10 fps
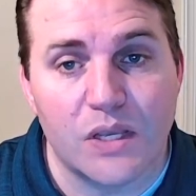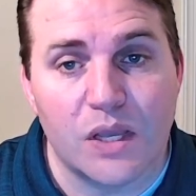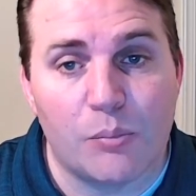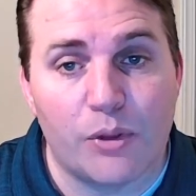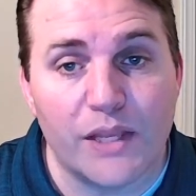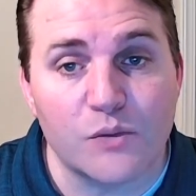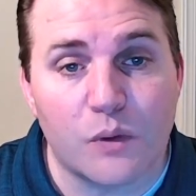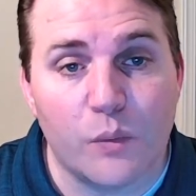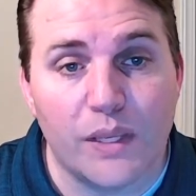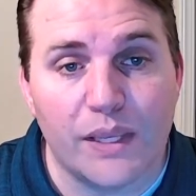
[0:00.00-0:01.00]
a place where
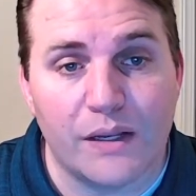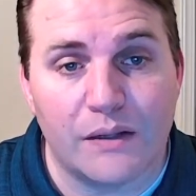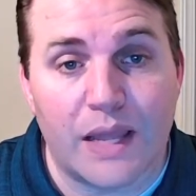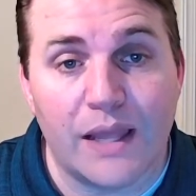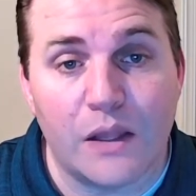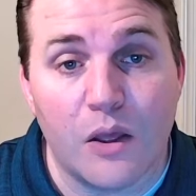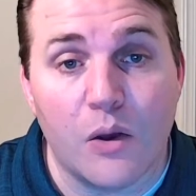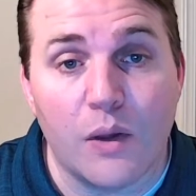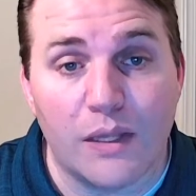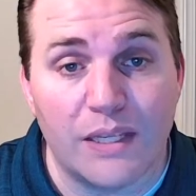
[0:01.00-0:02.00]
we can lie
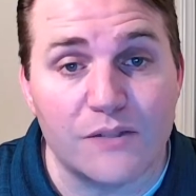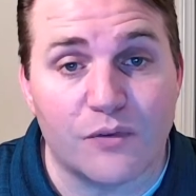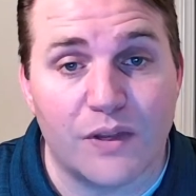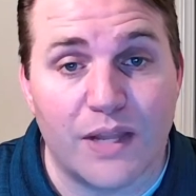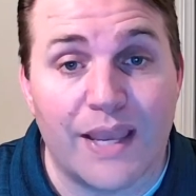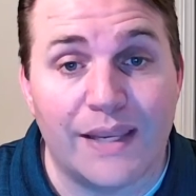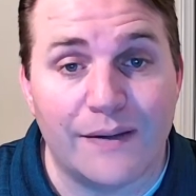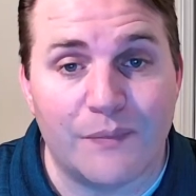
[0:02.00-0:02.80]
low, at least for the night.